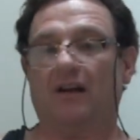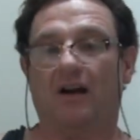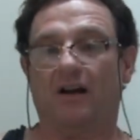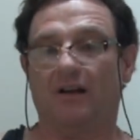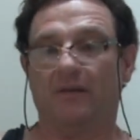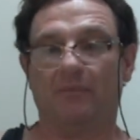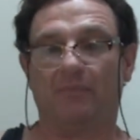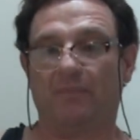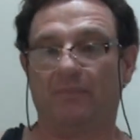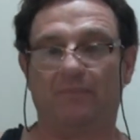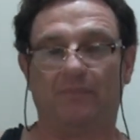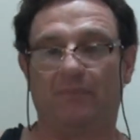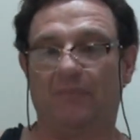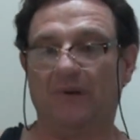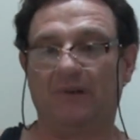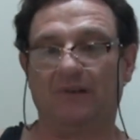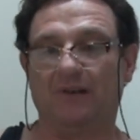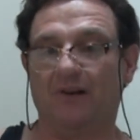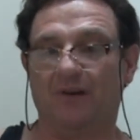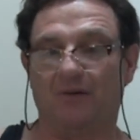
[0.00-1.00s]
Uh,
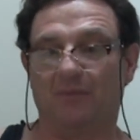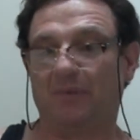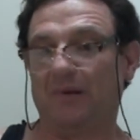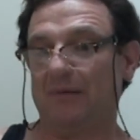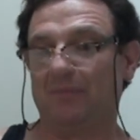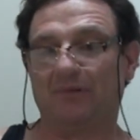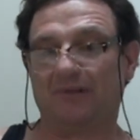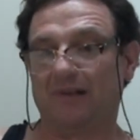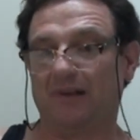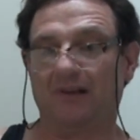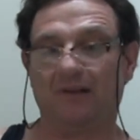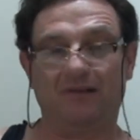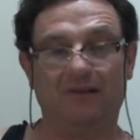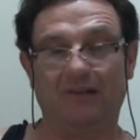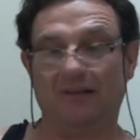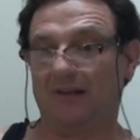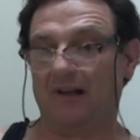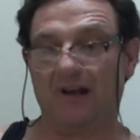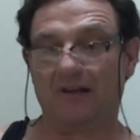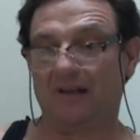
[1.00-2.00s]
you know, people
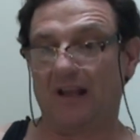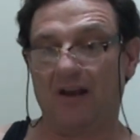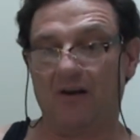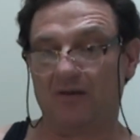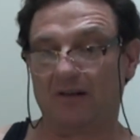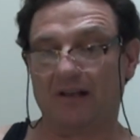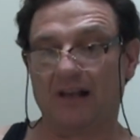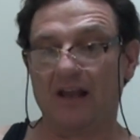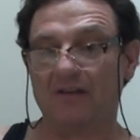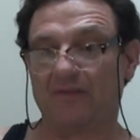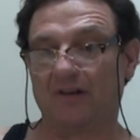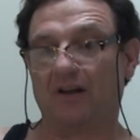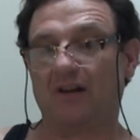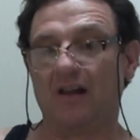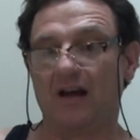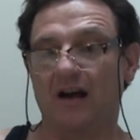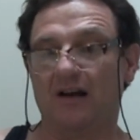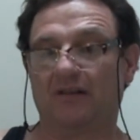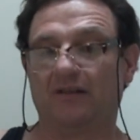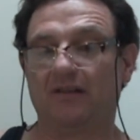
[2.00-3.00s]
didn't, they hardly ever
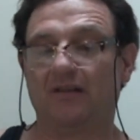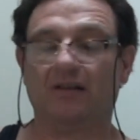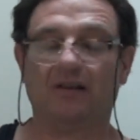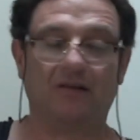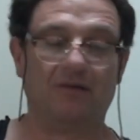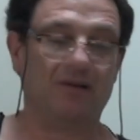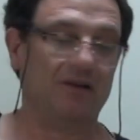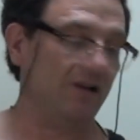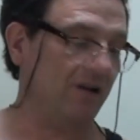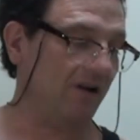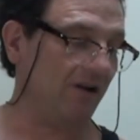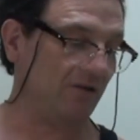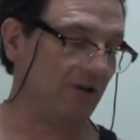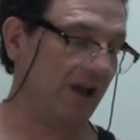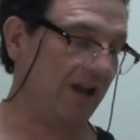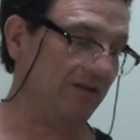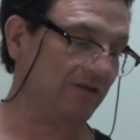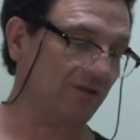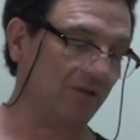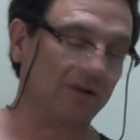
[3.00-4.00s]
clogged.
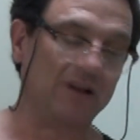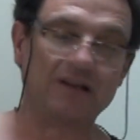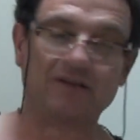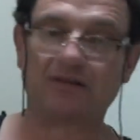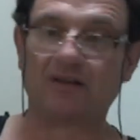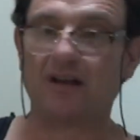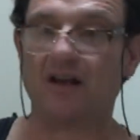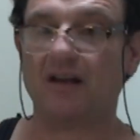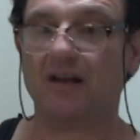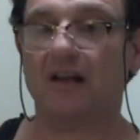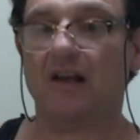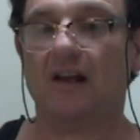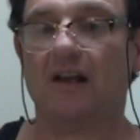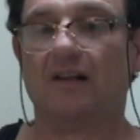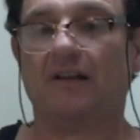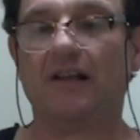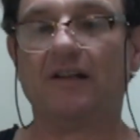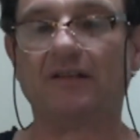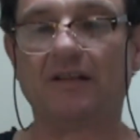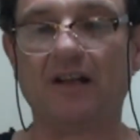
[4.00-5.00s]
Okay, so let's, uh,
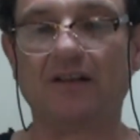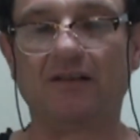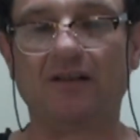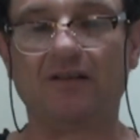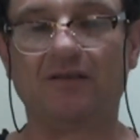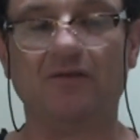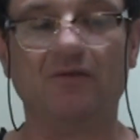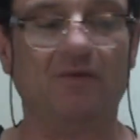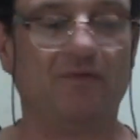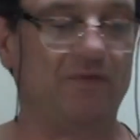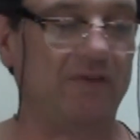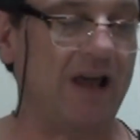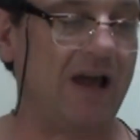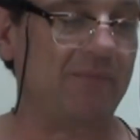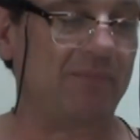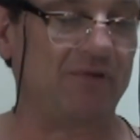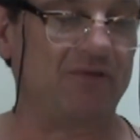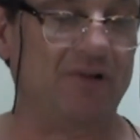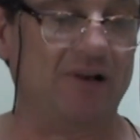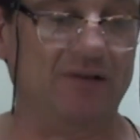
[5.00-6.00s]
let's get this new
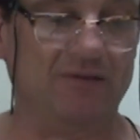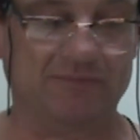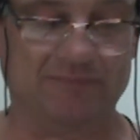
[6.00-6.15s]
flapper